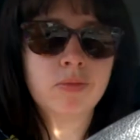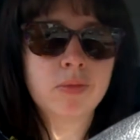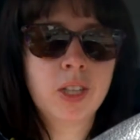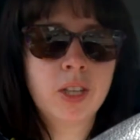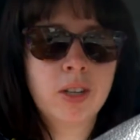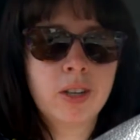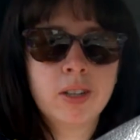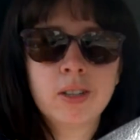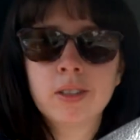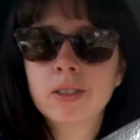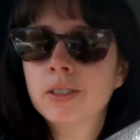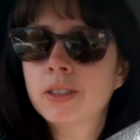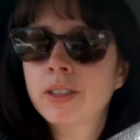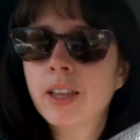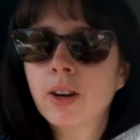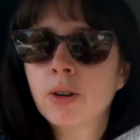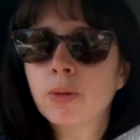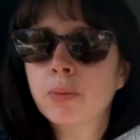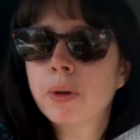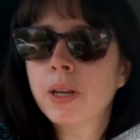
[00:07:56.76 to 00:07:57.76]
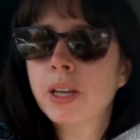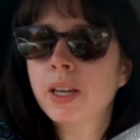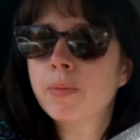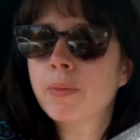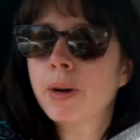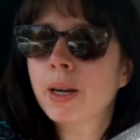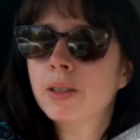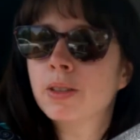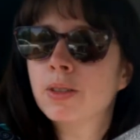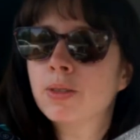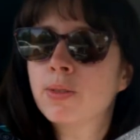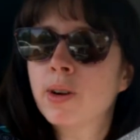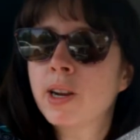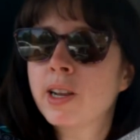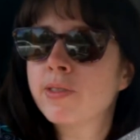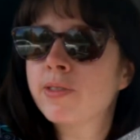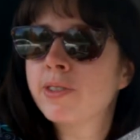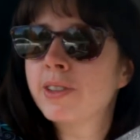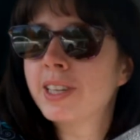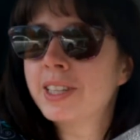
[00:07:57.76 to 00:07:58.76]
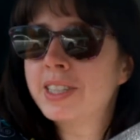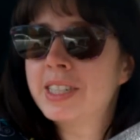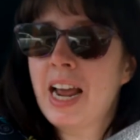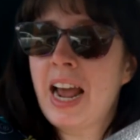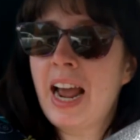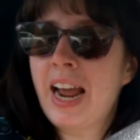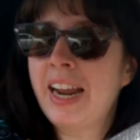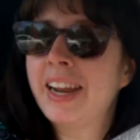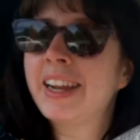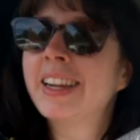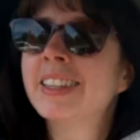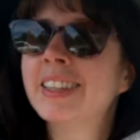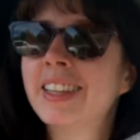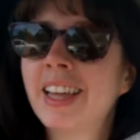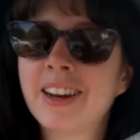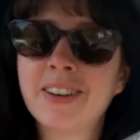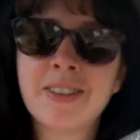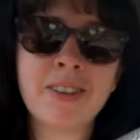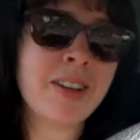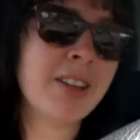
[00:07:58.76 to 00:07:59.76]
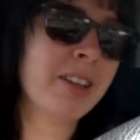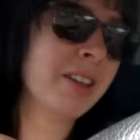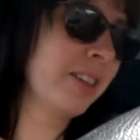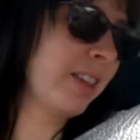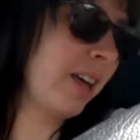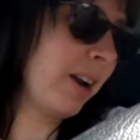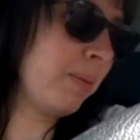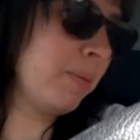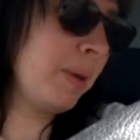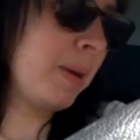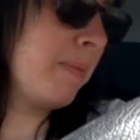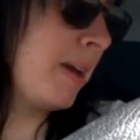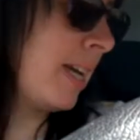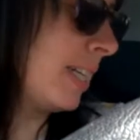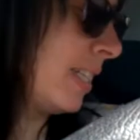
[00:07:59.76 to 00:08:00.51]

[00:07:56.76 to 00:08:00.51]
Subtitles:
you know, that'll be my 3 for the day. That'll be me